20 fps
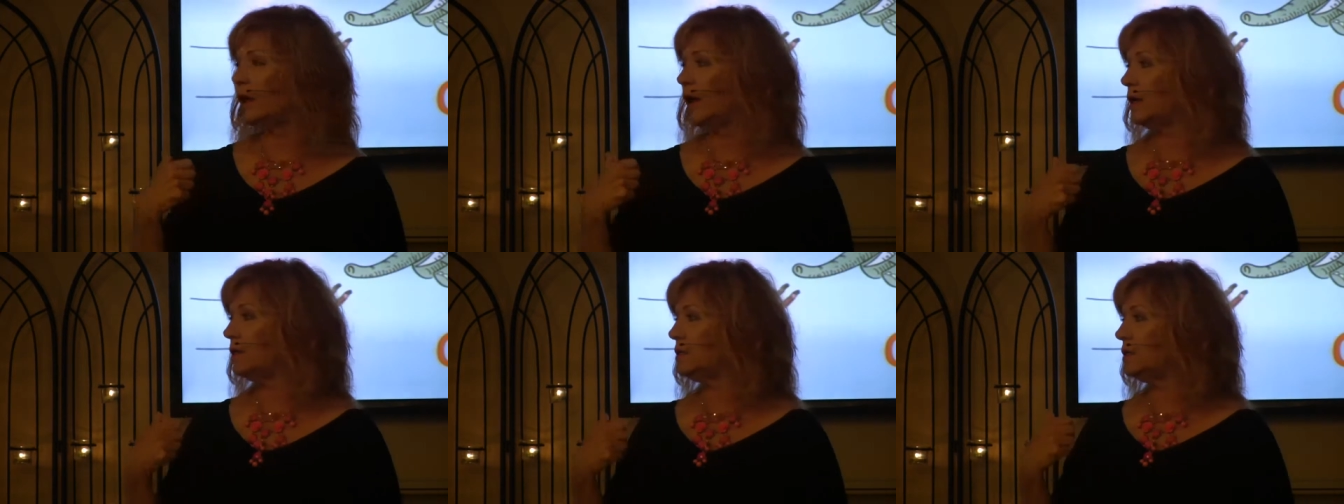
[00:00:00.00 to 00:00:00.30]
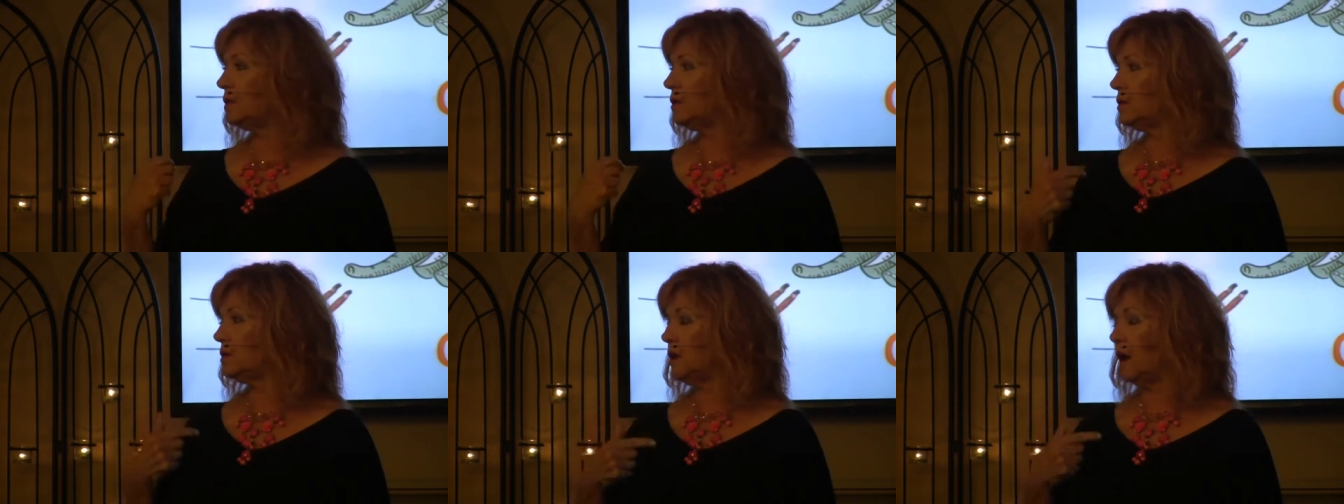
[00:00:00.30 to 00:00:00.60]
i
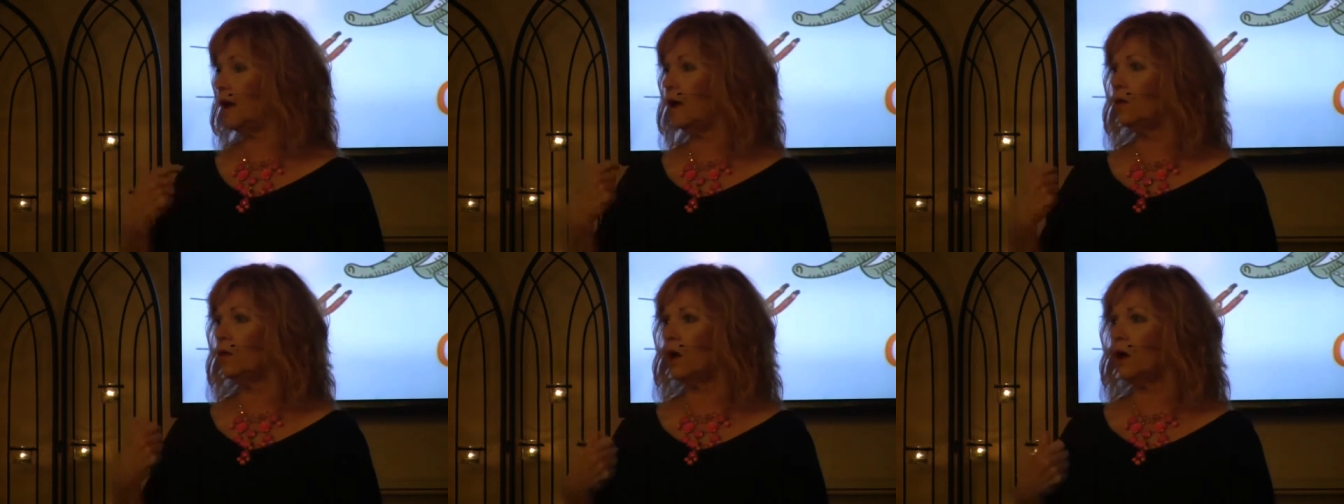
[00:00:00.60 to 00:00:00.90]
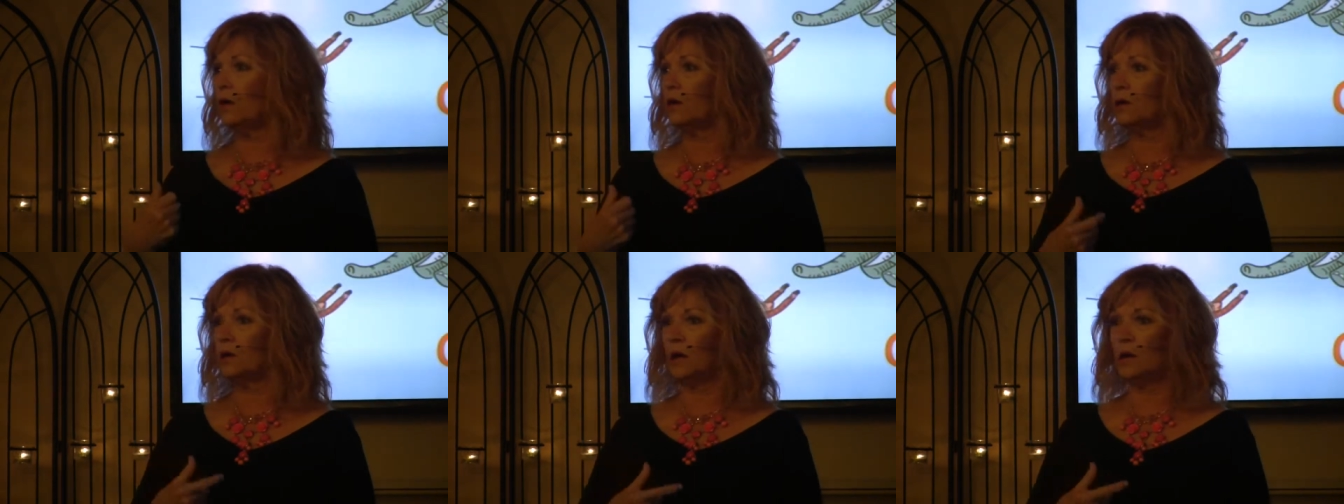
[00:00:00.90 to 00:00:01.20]
did a
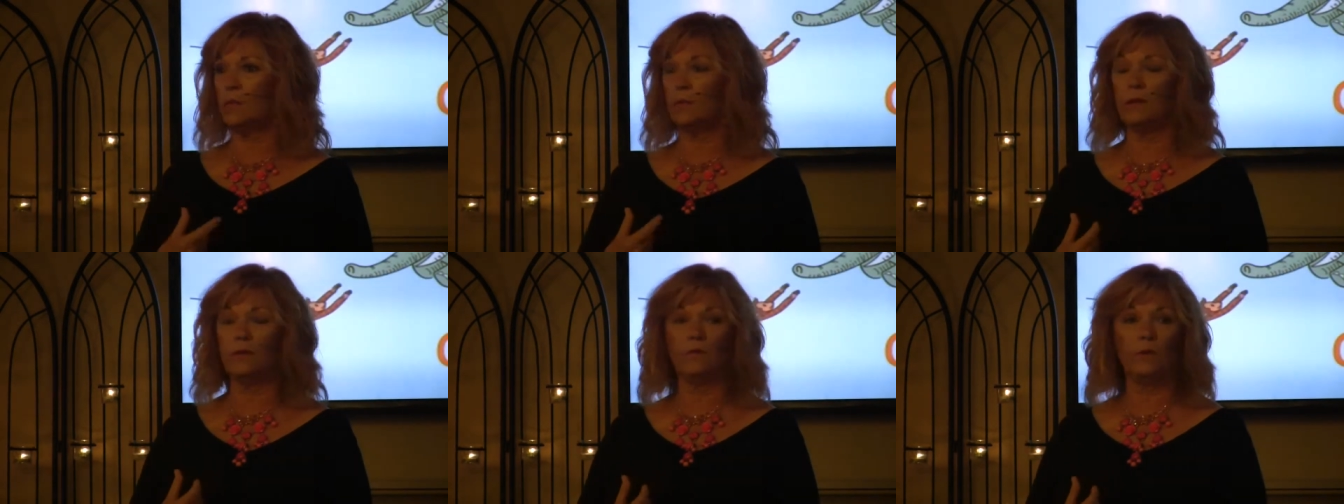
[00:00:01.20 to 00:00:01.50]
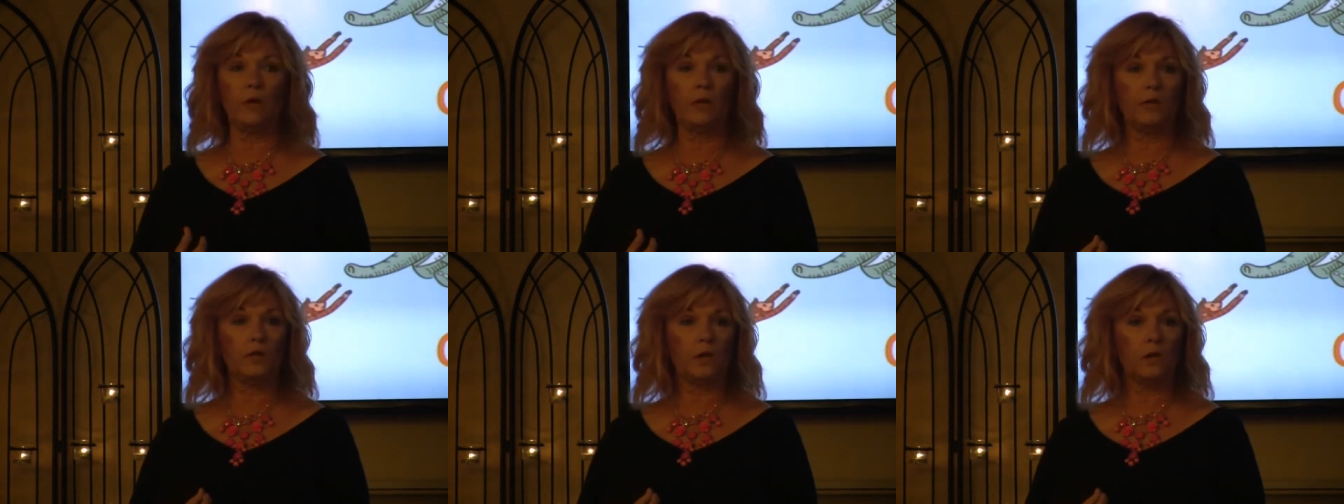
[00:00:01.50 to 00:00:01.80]
dialogue a couple of
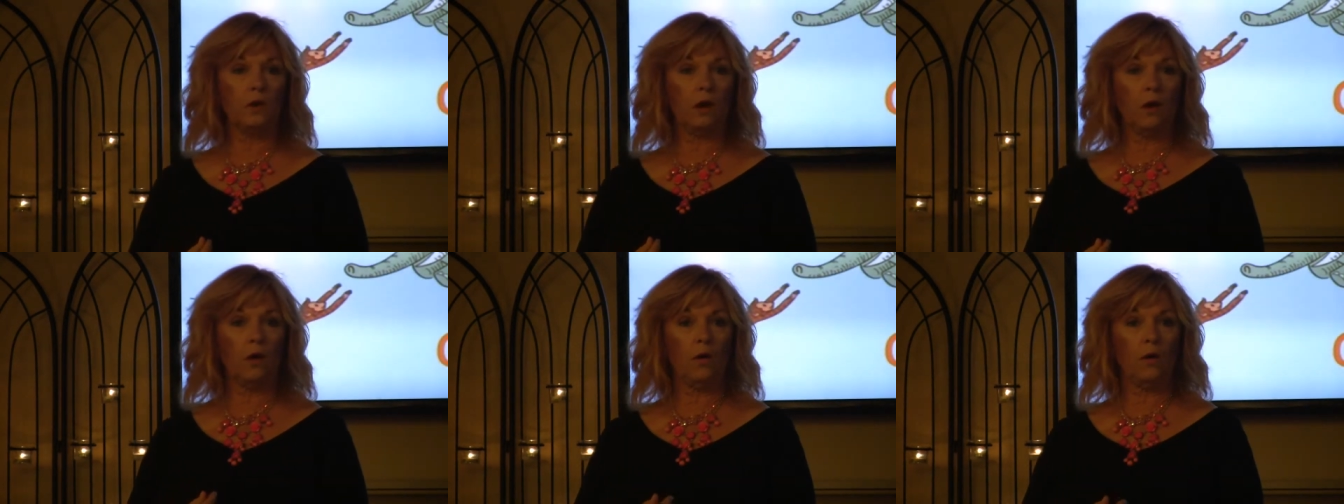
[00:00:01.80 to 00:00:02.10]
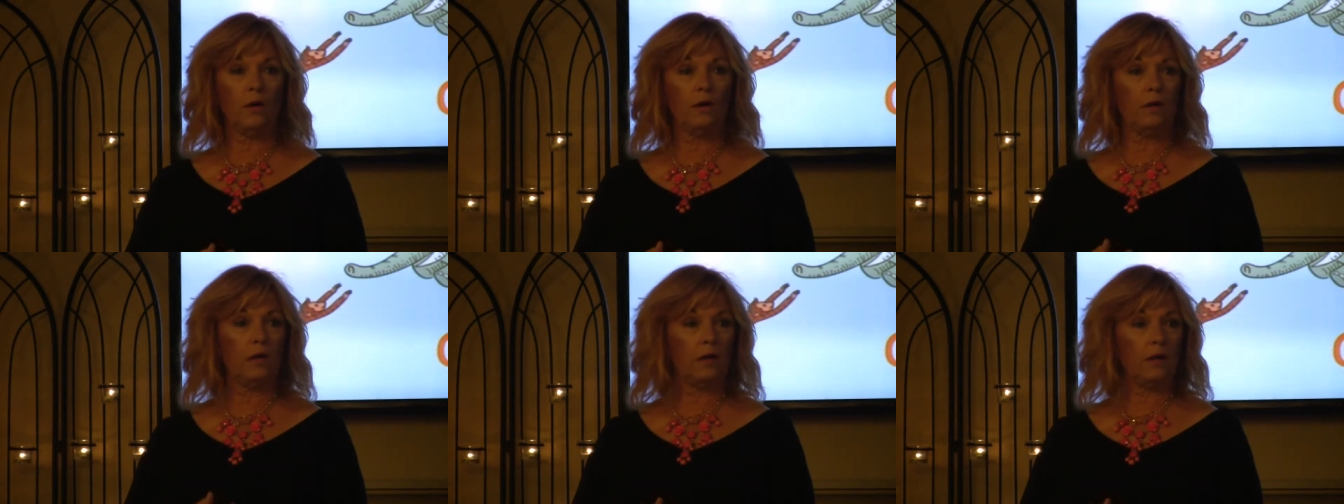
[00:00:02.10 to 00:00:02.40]
weeks ago
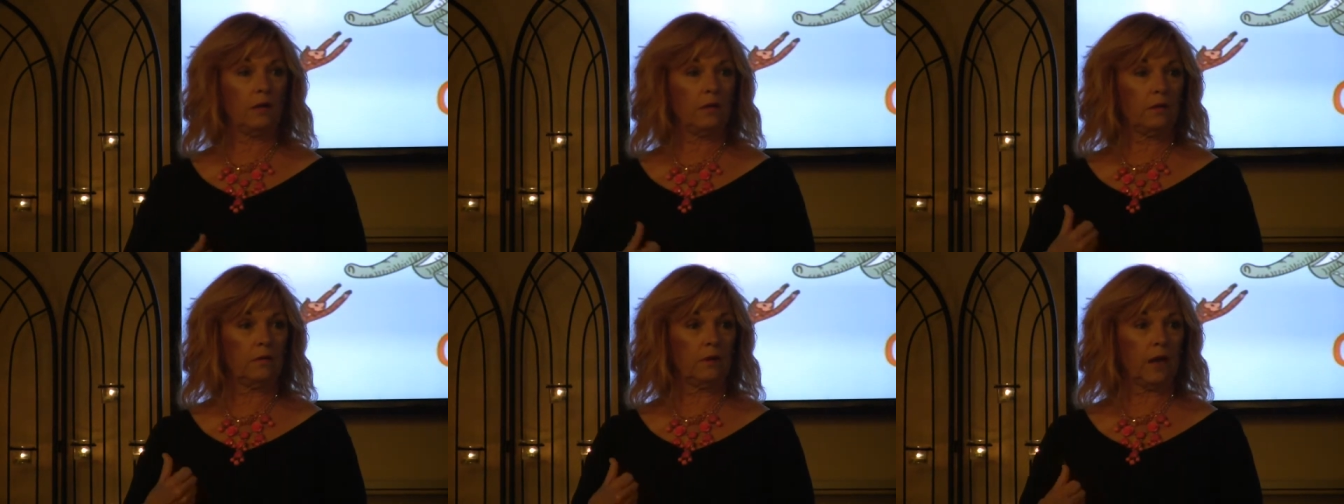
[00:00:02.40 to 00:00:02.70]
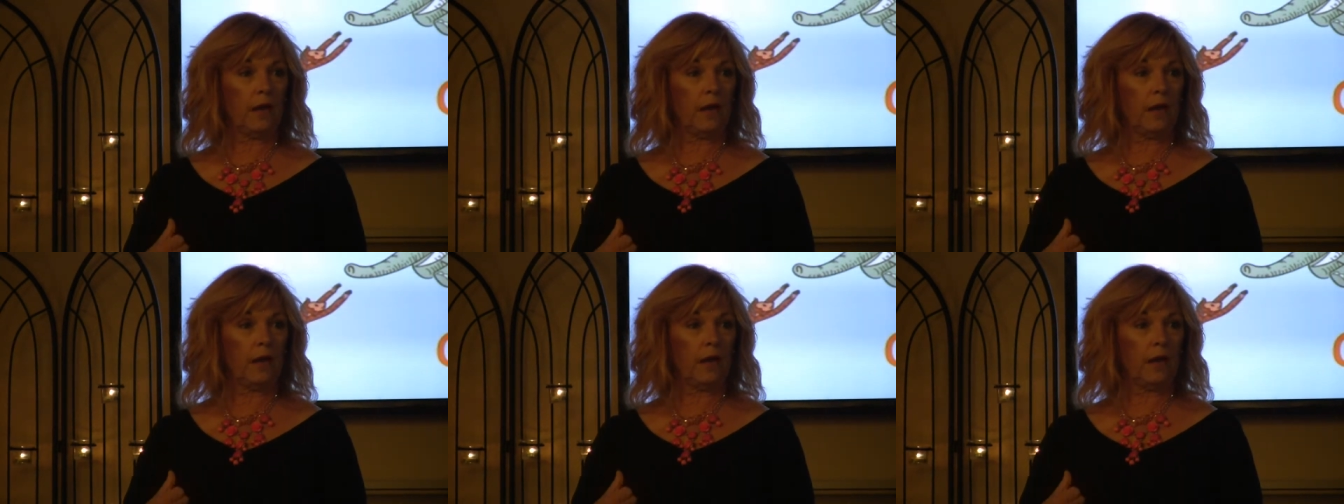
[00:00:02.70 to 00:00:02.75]
and and